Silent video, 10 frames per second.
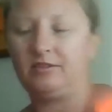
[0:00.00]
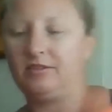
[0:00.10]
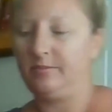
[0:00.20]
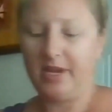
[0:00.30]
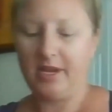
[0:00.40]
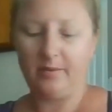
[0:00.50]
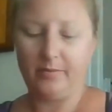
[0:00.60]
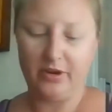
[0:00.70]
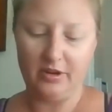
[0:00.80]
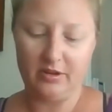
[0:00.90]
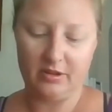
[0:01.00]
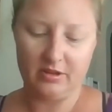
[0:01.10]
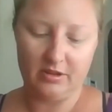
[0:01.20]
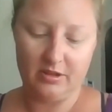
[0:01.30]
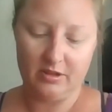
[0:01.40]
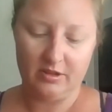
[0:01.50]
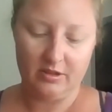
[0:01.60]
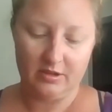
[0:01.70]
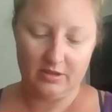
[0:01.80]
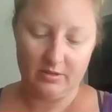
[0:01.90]
paper.
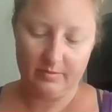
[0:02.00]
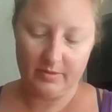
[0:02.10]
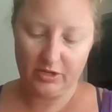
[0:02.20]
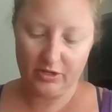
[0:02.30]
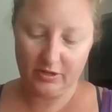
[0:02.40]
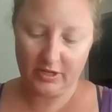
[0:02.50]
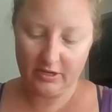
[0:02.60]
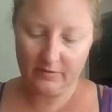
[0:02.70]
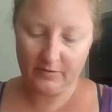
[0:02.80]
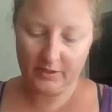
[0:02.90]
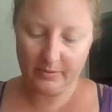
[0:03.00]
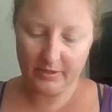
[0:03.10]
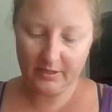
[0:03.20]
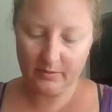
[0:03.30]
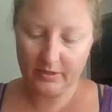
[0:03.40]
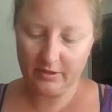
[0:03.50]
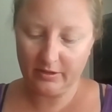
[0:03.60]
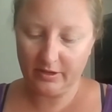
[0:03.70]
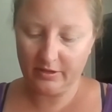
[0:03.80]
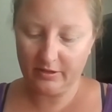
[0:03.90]
Make sure you got enough space with
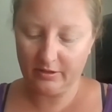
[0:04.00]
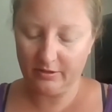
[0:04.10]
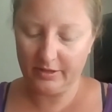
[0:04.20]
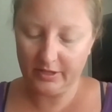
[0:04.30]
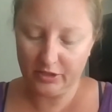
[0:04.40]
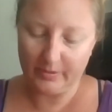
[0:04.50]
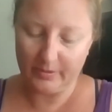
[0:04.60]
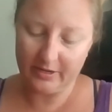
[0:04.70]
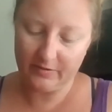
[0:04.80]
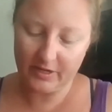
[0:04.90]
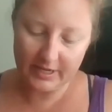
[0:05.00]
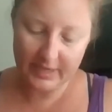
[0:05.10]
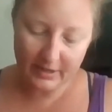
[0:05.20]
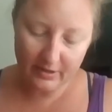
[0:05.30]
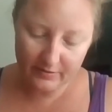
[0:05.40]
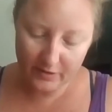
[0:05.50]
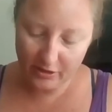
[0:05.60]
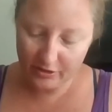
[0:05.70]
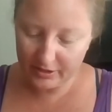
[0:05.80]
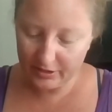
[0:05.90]
other things you might have cut out if you're
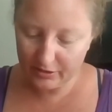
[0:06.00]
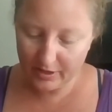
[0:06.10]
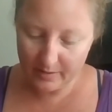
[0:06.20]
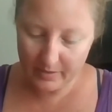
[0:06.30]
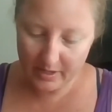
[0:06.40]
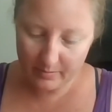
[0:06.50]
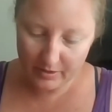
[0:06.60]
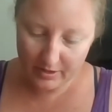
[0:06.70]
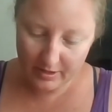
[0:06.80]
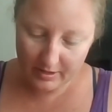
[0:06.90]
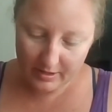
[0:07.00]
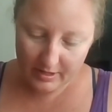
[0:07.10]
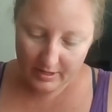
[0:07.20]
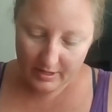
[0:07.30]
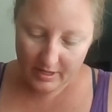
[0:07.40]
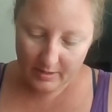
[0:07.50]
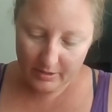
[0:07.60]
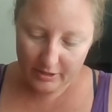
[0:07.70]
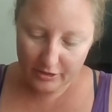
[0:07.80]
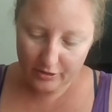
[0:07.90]
using scrap paper. I'm going
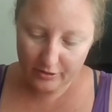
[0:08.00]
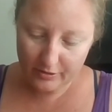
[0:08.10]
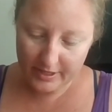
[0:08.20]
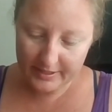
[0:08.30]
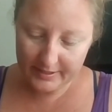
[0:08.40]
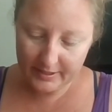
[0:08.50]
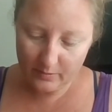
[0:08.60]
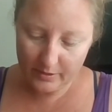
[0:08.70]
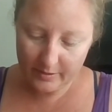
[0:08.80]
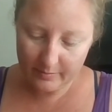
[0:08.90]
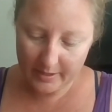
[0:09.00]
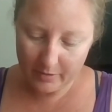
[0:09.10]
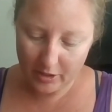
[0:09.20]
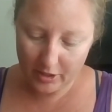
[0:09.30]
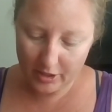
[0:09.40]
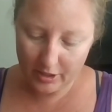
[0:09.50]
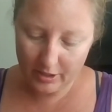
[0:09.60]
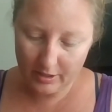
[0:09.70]
to trace it with my marker,